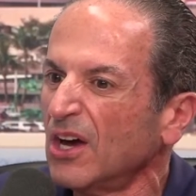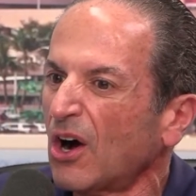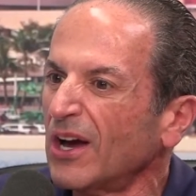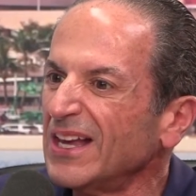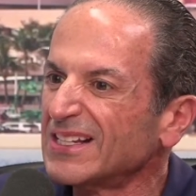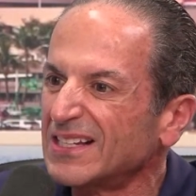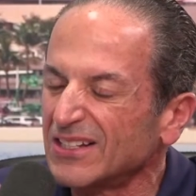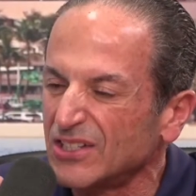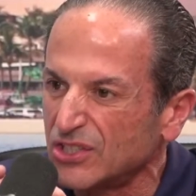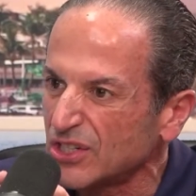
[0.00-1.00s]
Is
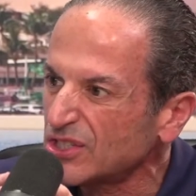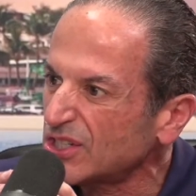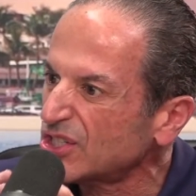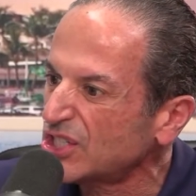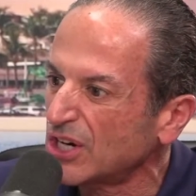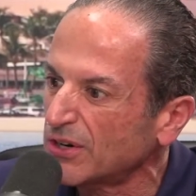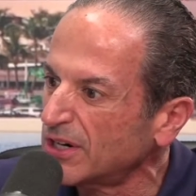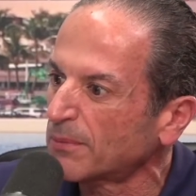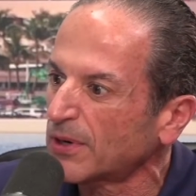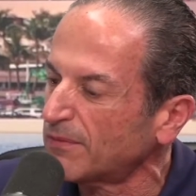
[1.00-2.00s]
that just the sheer
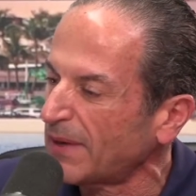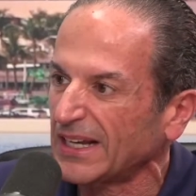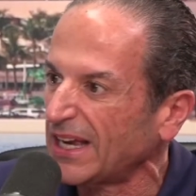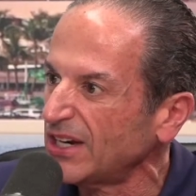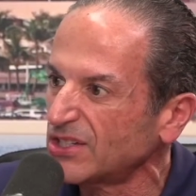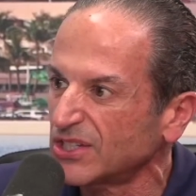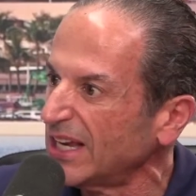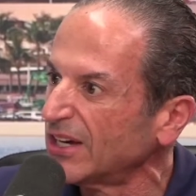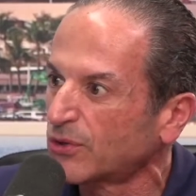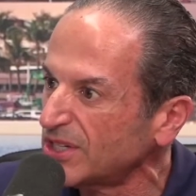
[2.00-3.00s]
number of medications
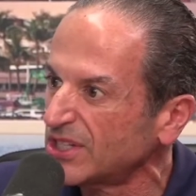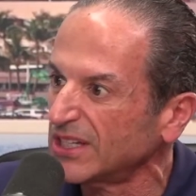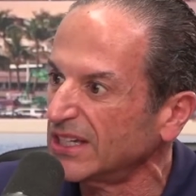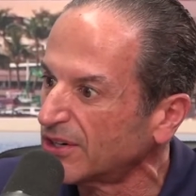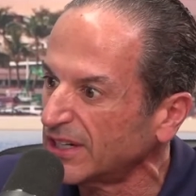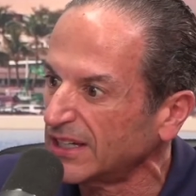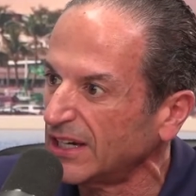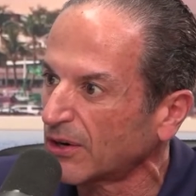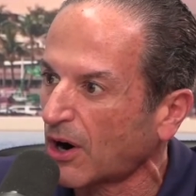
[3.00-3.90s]
increasing year to year?